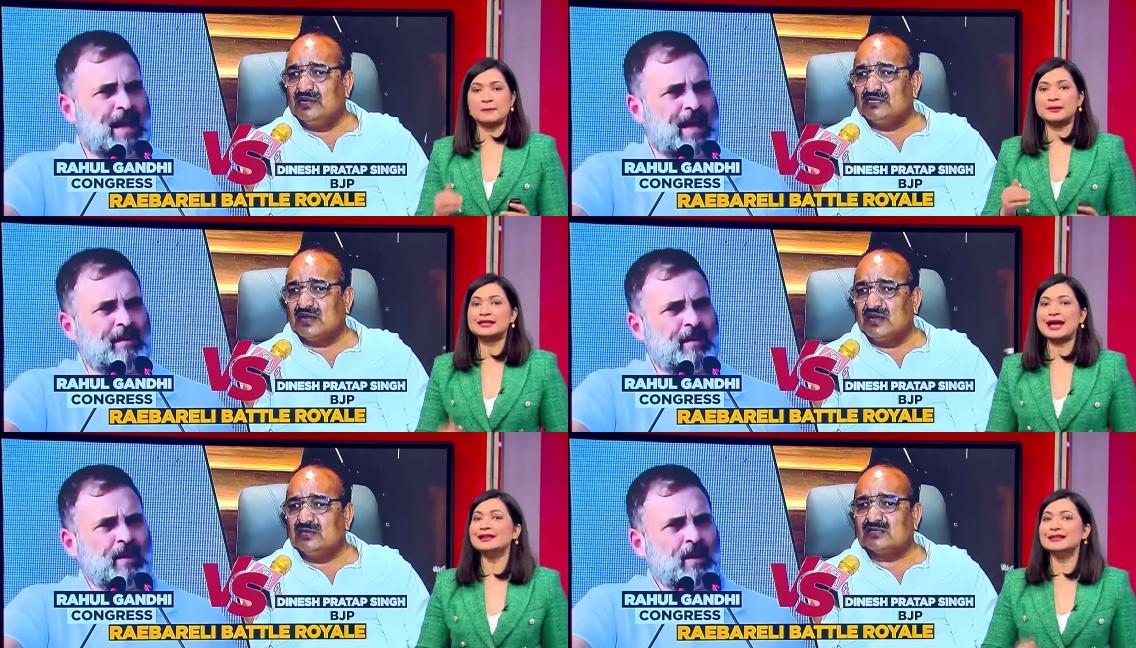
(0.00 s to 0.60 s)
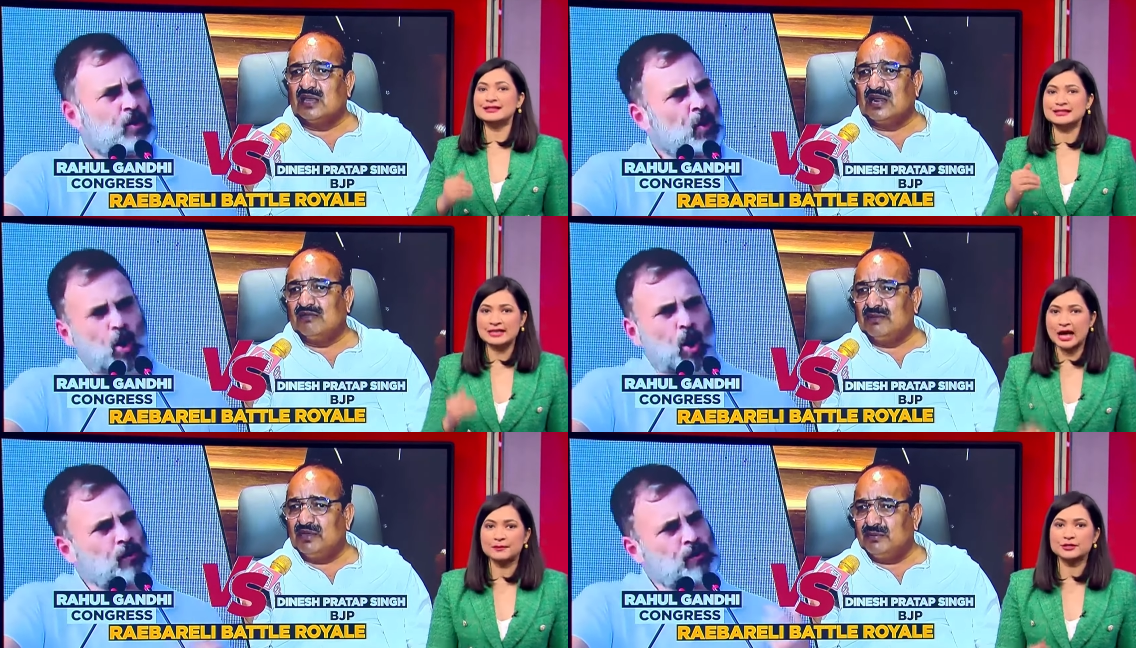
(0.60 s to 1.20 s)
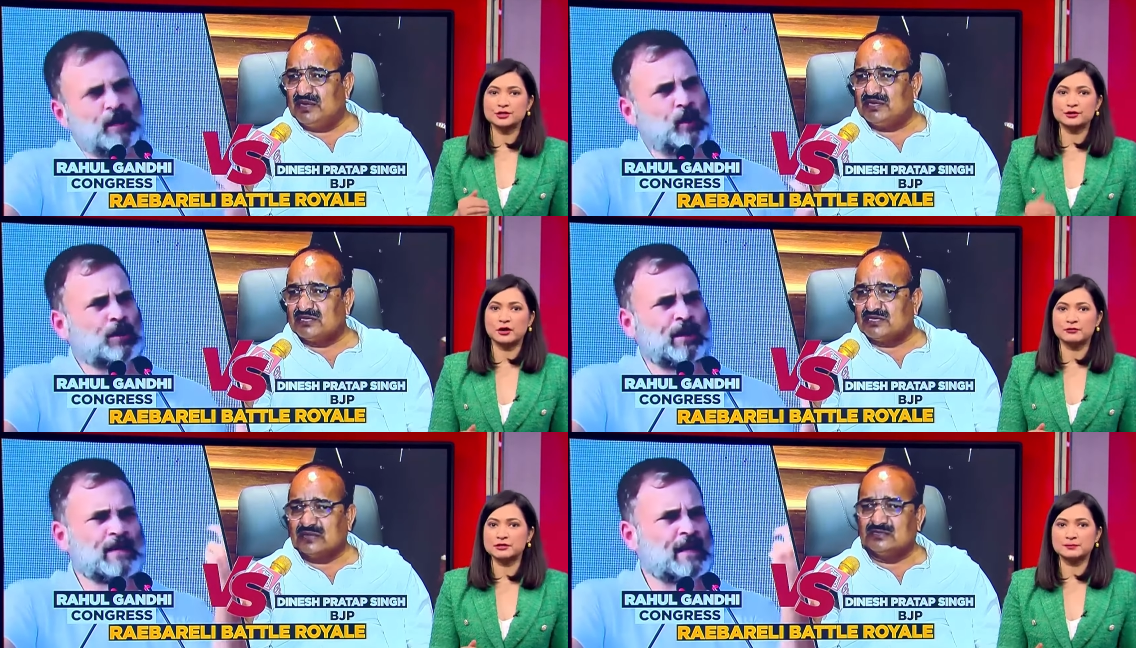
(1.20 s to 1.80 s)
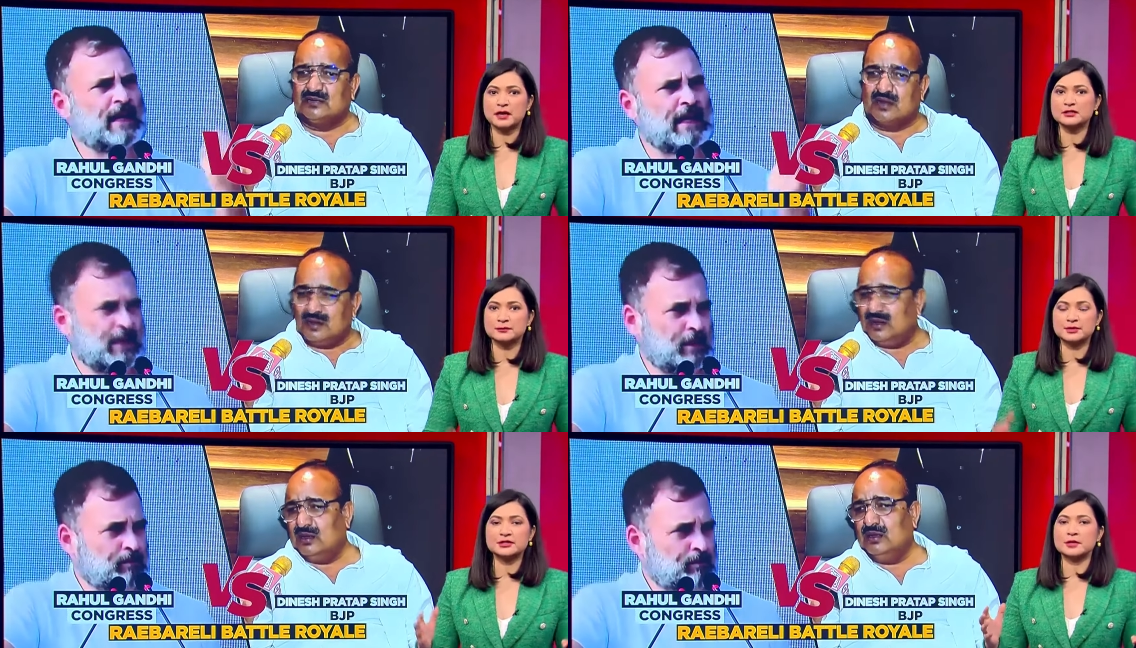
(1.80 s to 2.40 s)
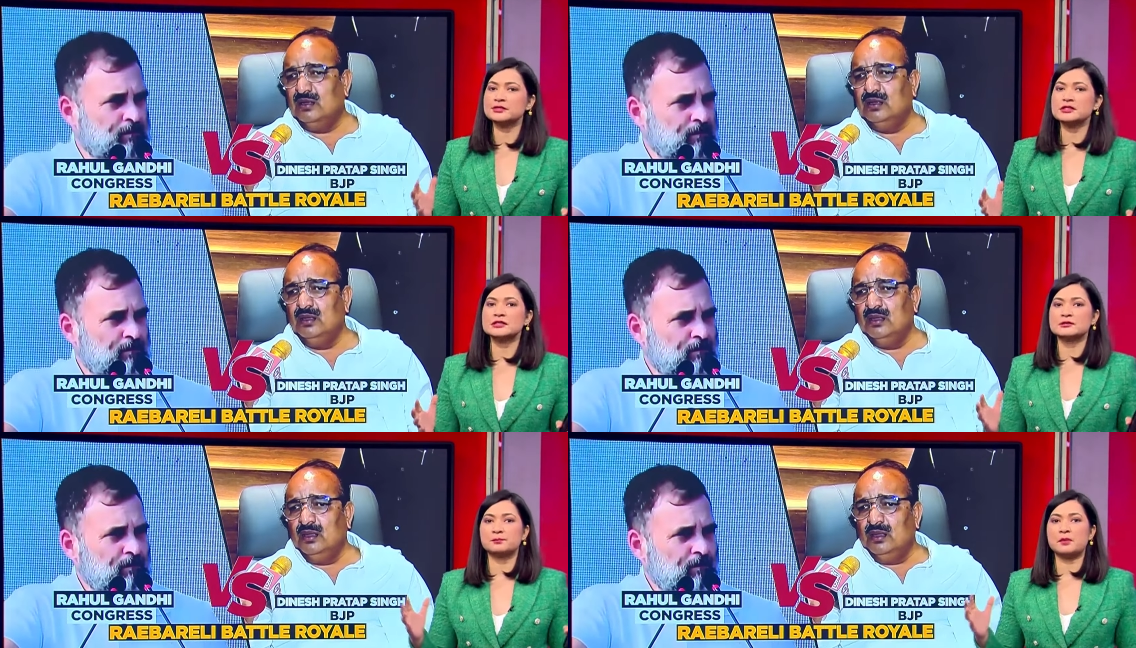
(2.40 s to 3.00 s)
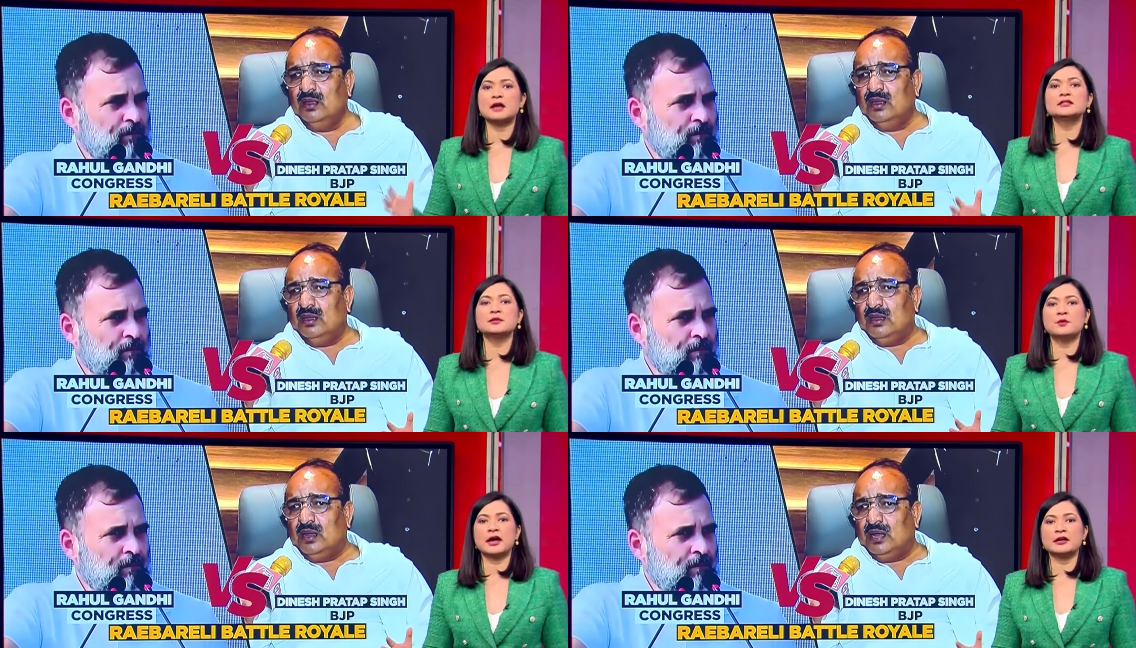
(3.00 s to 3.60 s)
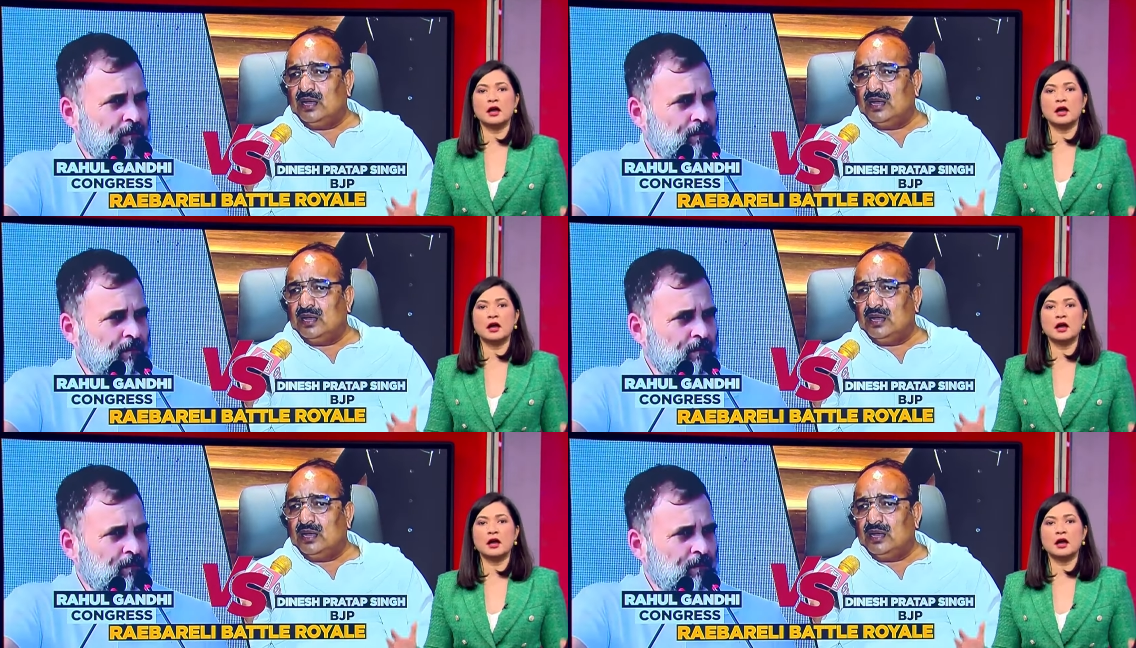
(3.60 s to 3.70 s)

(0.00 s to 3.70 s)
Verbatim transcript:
Speaker 1: But can this damage the Congress party? Because there was this party-wide,